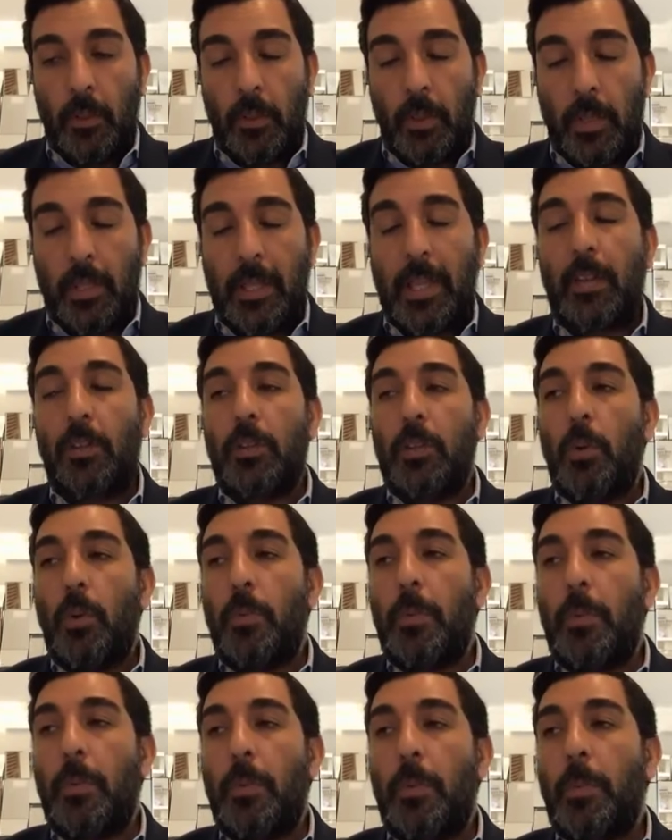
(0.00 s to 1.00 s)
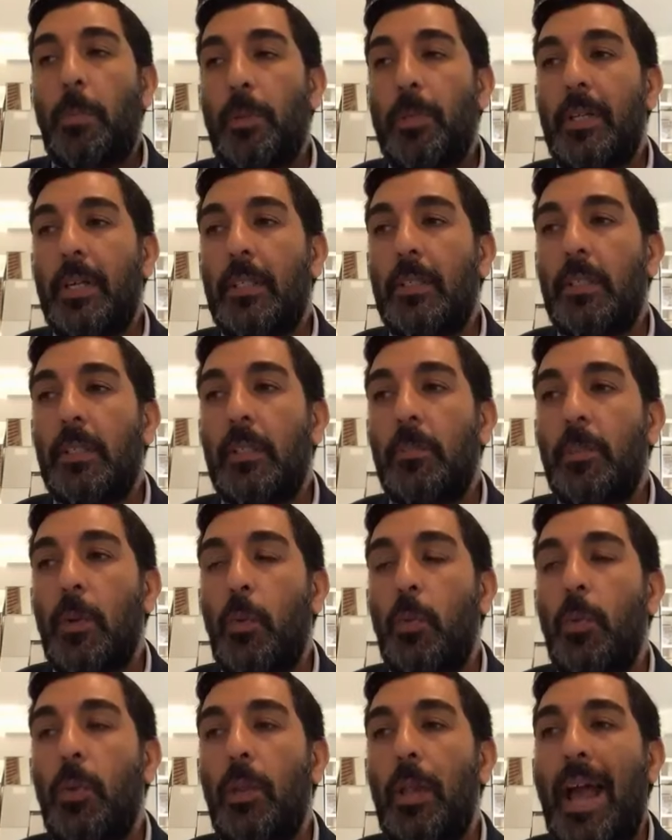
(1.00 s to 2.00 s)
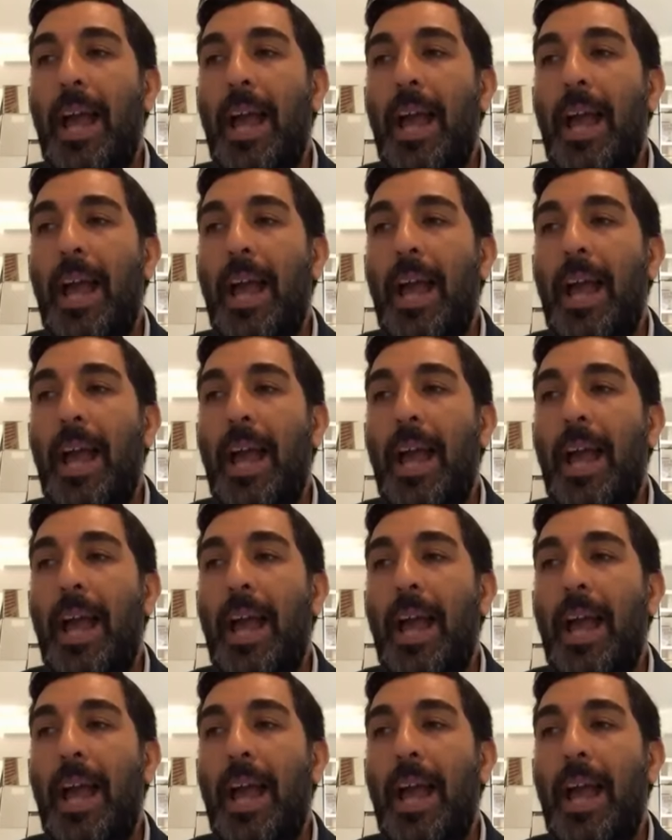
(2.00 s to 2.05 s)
And not only will be protected, but we'll